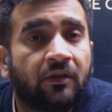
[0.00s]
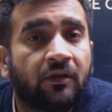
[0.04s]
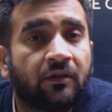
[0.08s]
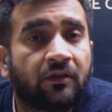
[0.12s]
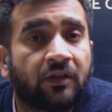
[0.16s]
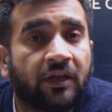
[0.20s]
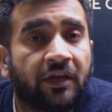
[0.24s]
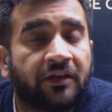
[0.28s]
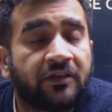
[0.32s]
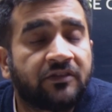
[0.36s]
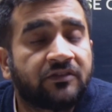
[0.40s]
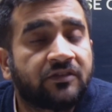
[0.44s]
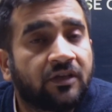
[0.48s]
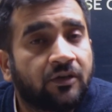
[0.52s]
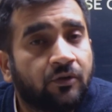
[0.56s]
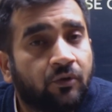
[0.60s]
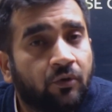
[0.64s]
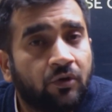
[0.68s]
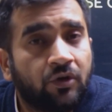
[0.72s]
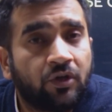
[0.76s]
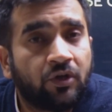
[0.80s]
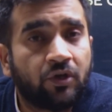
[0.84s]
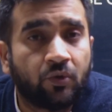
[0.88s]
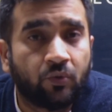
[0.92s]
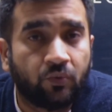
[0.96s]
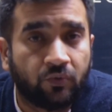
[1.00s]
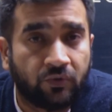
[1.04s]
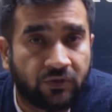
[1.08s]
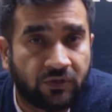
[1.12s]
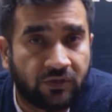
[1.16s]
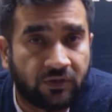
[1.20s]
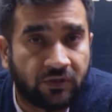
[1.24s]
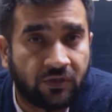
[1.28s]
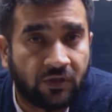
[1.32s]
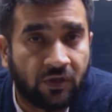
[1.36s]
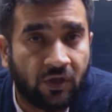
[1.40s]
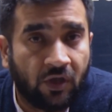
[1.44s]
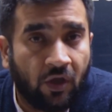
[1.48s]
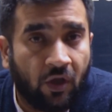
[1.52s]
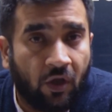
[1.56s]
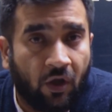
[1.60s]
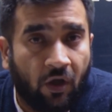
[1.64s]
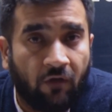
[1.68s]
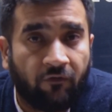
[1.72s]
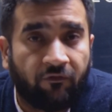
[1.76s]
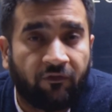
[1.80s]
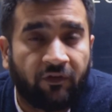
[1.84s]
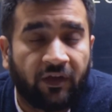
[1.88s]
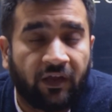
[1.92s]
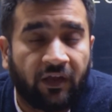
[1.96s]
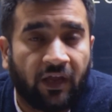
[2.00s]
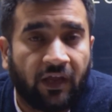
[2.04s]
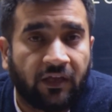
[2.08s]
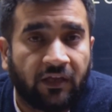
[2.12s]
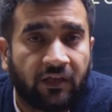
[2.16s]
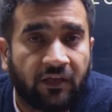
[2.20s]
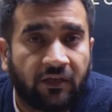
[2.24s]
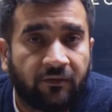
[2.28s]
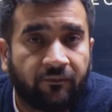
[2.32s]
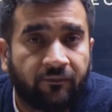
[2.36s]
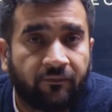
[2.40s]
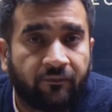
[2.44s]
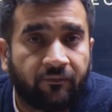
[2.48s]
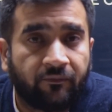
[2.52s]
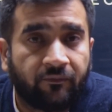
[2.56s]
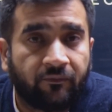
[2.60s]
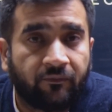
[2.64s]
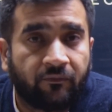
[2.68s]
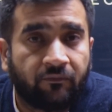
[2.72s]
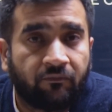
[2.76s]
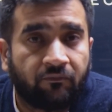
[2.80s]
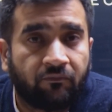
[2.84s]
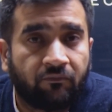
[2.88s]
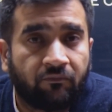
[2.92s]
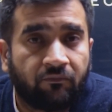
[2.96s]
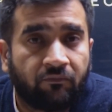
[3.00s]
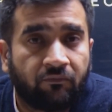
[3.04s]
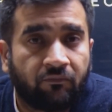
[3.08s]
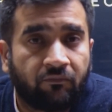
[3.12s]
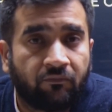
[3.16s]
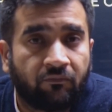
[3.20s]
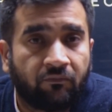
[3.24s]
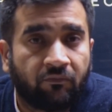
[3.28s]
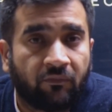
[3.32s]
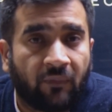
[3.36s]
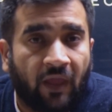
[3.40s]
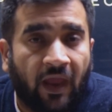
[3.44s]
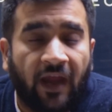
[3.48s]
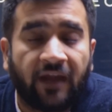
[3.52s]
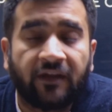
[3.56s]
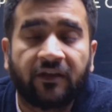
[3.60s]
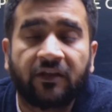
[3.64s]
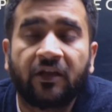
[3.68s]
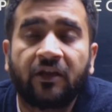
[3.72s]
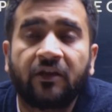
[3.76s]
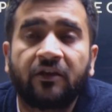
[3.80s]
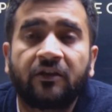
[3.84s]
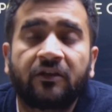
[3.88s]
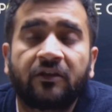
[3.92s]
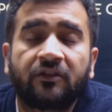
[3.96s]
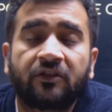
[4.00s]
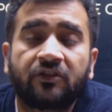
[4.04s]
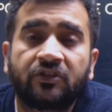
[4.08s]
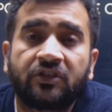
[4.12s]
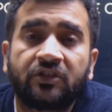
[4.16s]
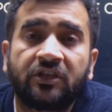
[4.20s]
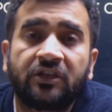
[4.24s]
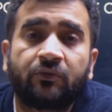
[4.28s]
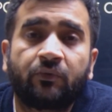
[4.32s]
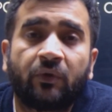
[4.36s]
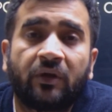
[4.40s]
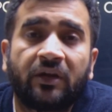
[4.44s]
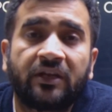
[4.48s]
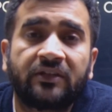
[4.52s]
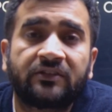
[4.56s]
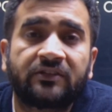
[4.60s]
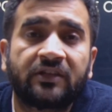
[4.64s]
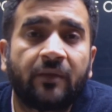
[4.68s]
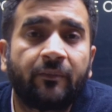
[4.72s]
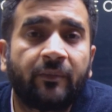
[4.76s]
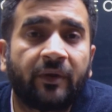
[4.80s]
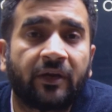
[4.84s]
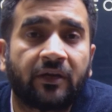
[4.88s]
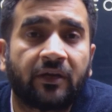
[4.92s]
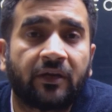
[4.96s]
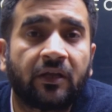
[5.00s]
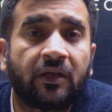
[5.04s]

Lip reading: That is the good use of AI. And here in the G20 summit,